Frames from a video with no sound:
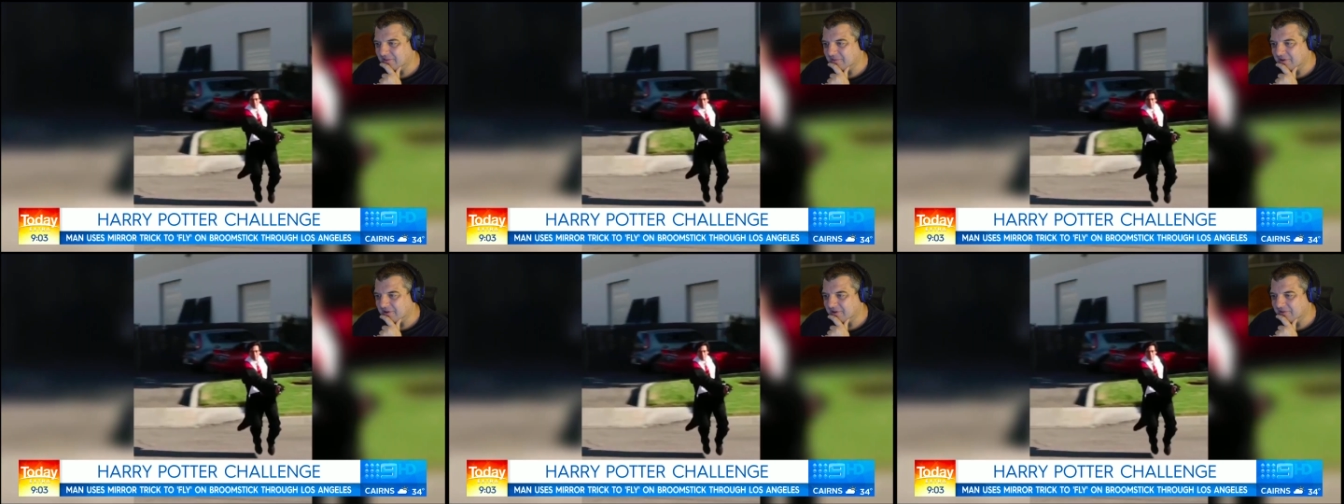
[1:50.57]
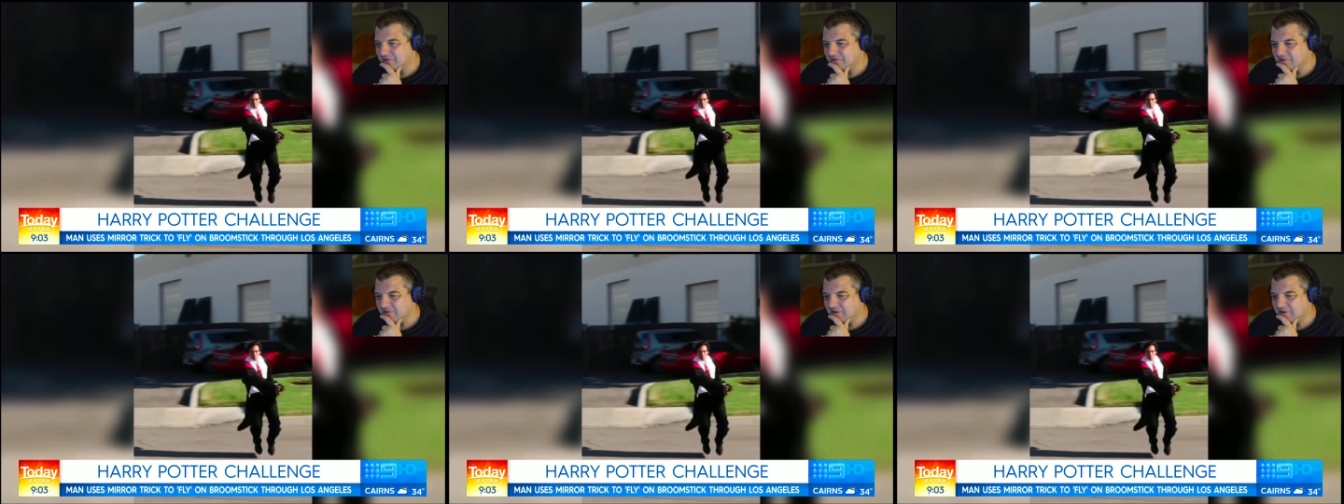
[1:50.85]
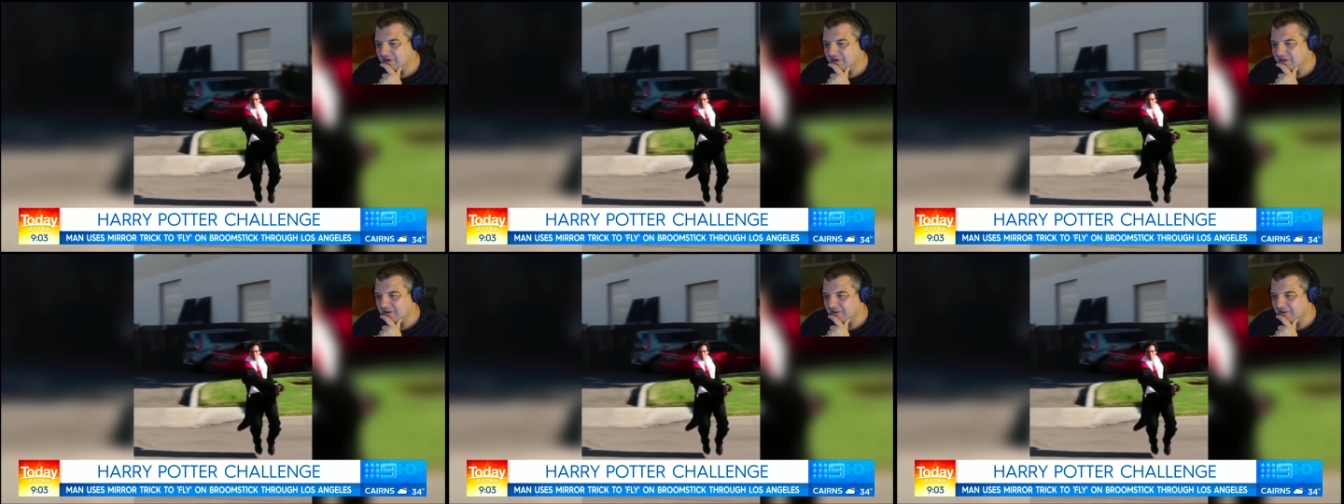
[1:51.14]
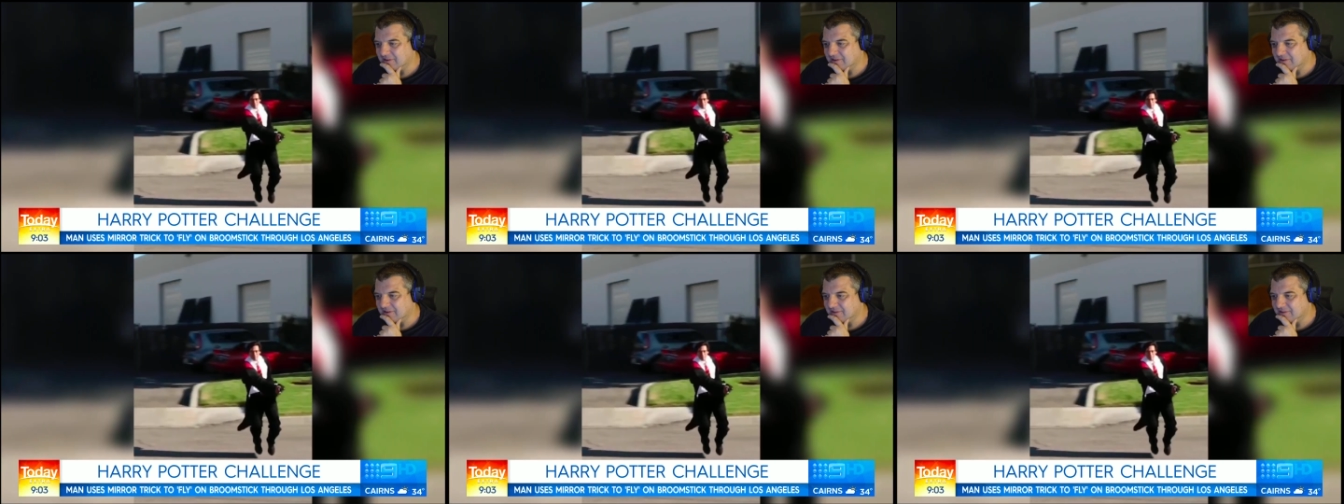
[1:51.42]
it when he's
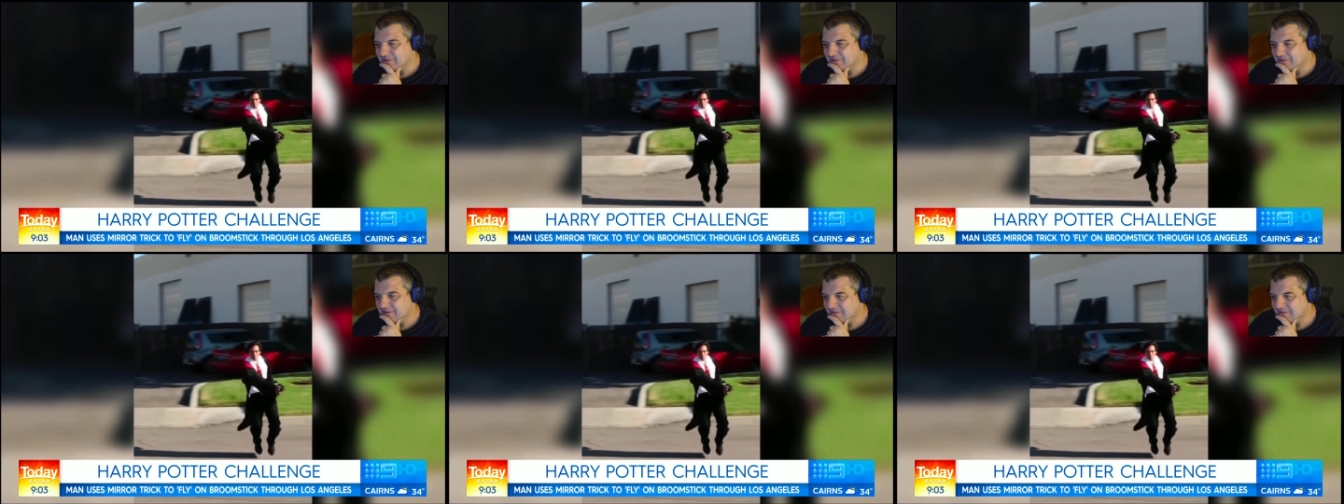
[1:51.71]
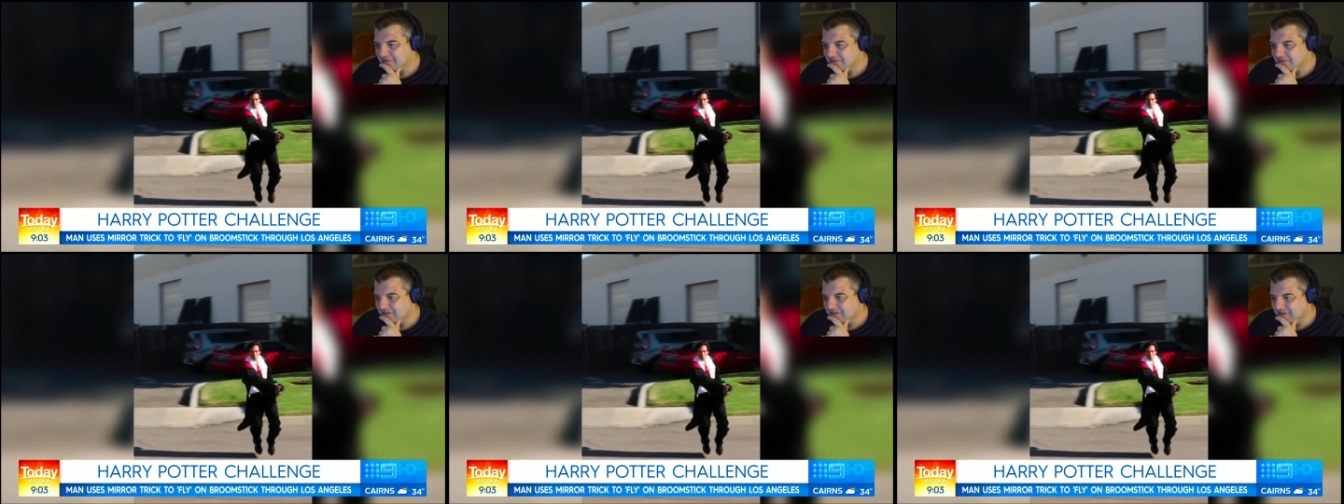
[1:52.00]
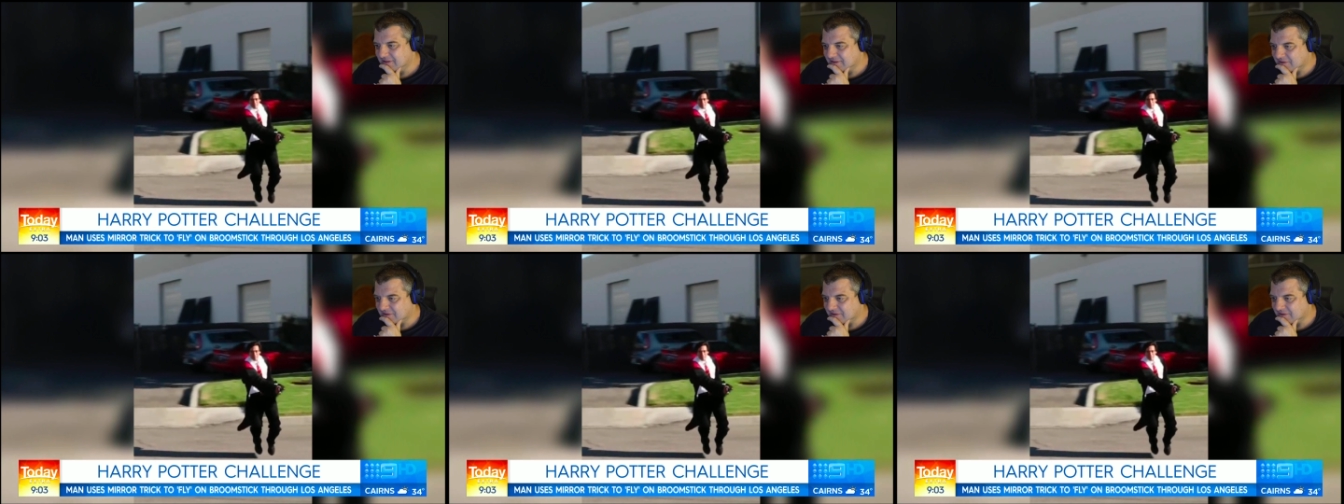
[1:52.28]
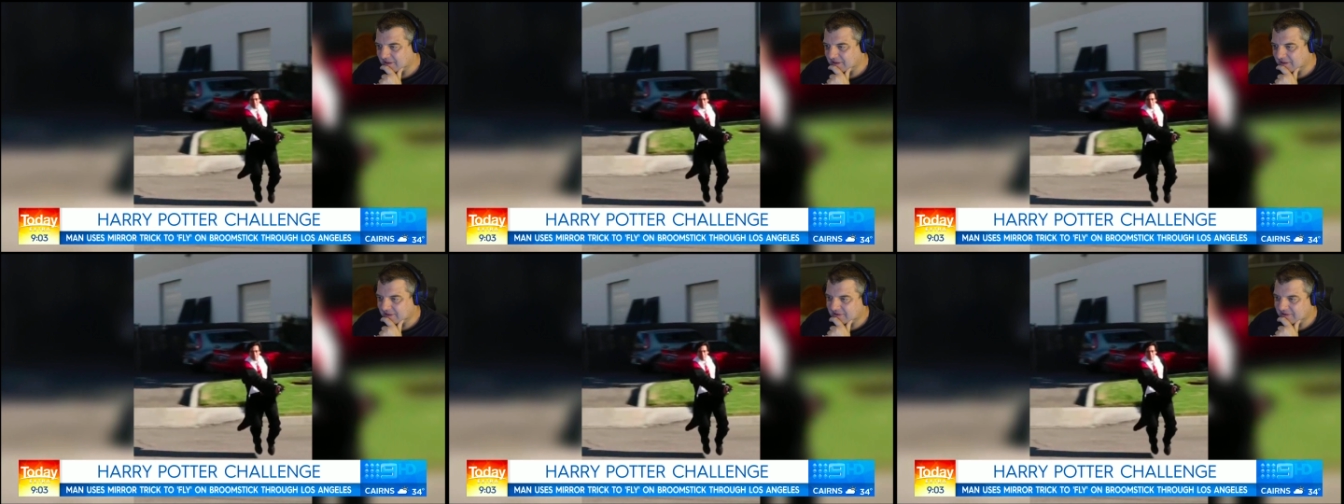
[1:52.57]
going.
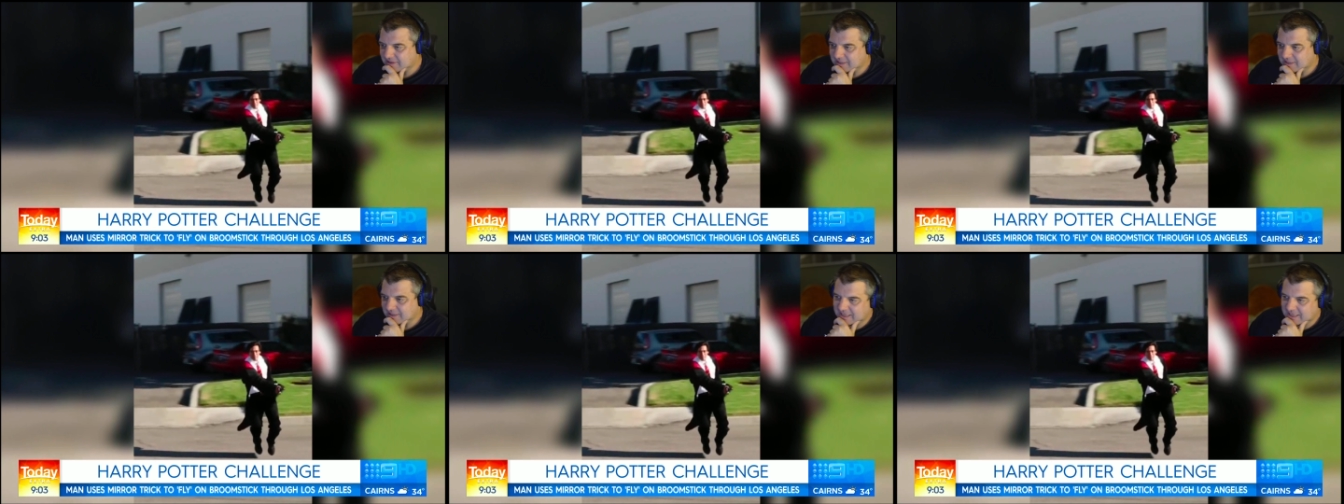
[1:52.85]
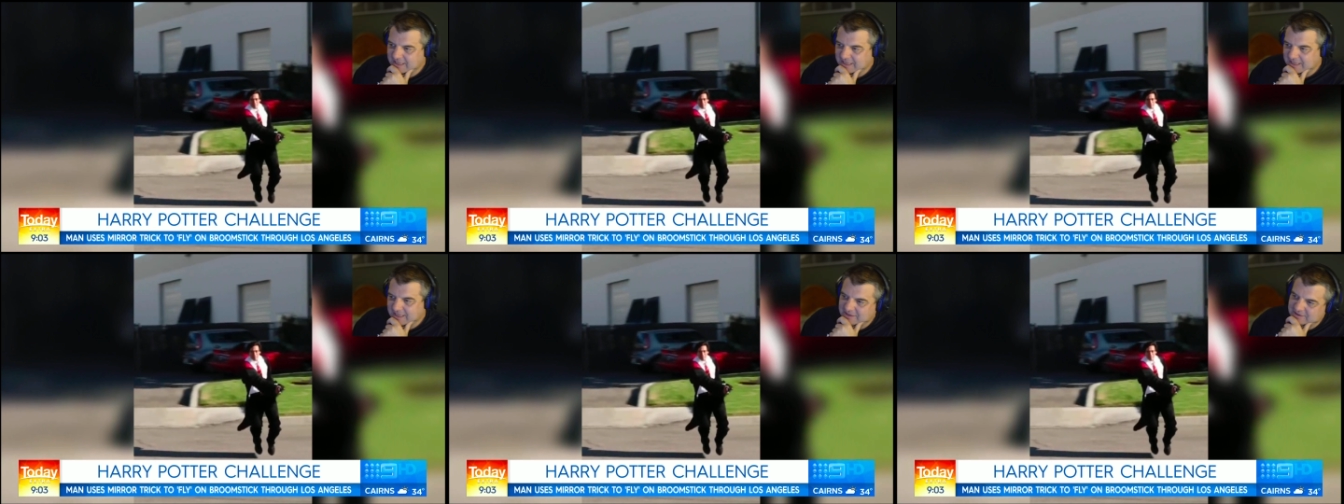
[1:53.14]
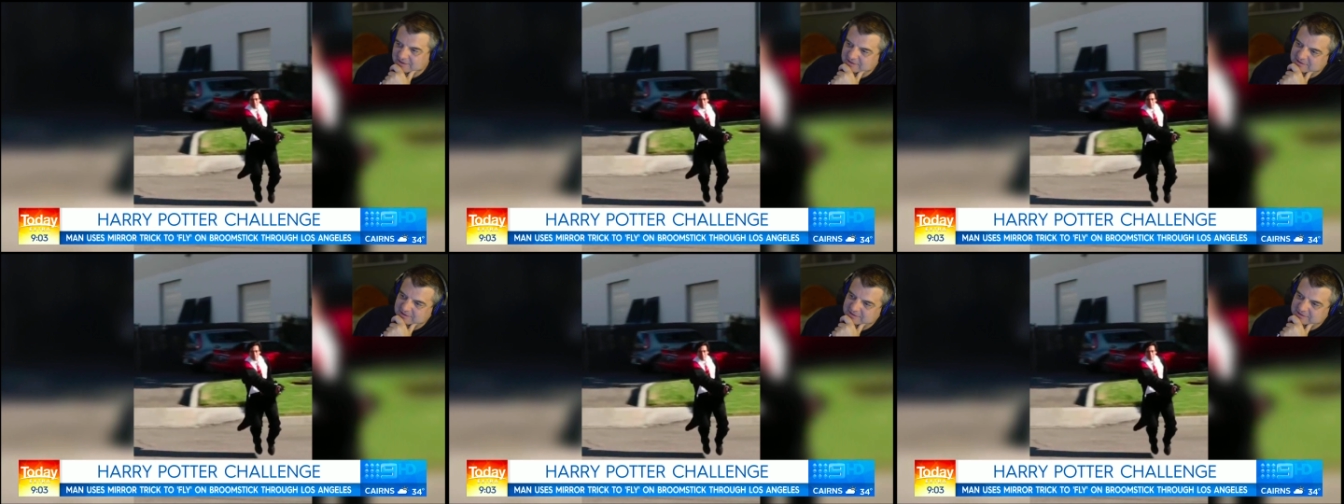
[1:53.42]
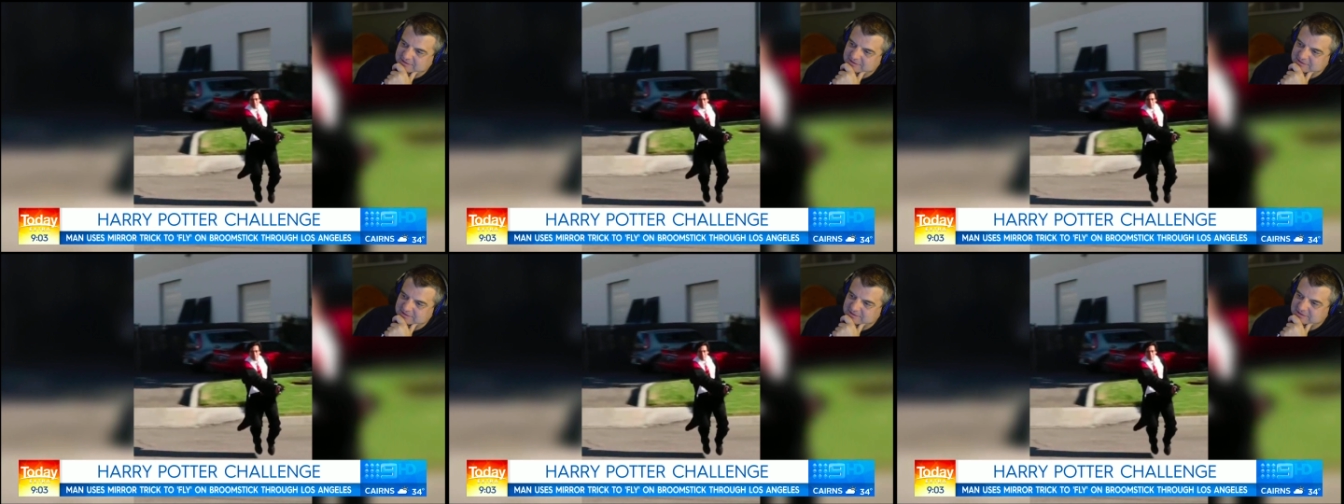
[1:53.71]
Like
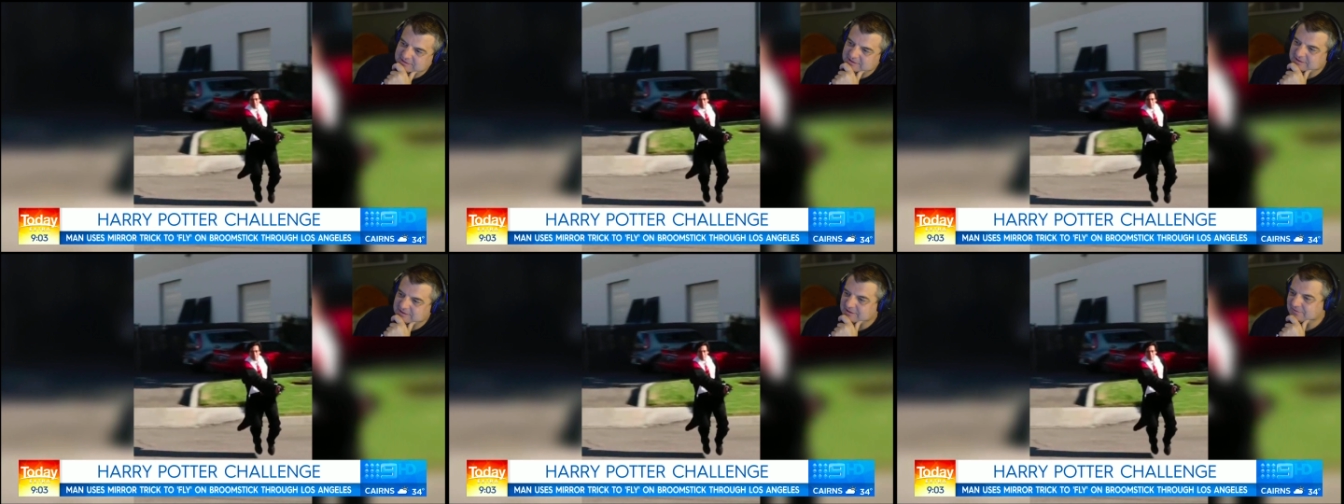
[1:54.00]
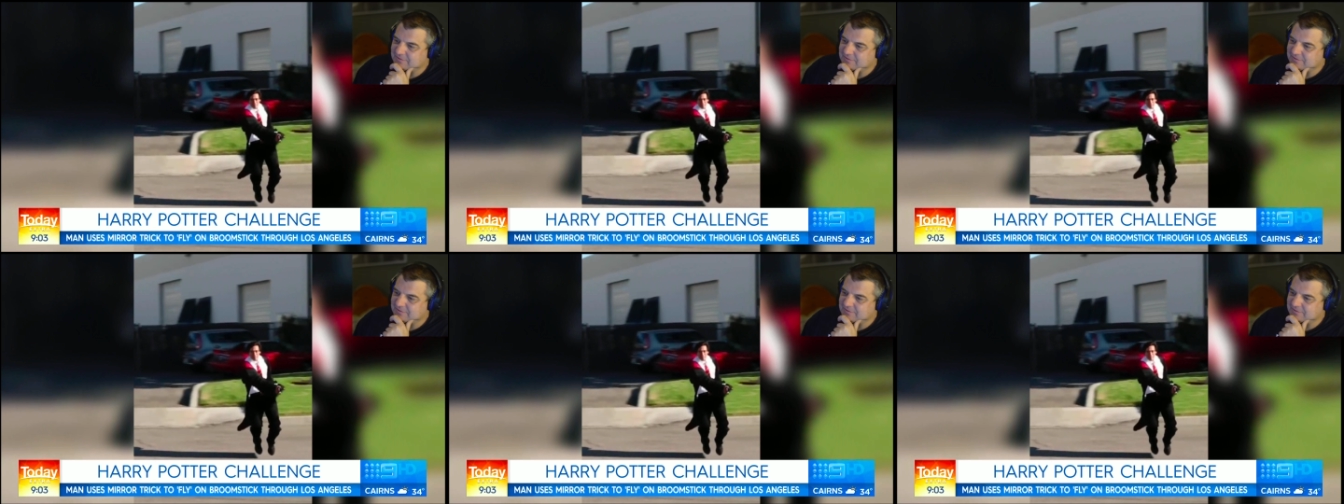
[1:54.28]
there,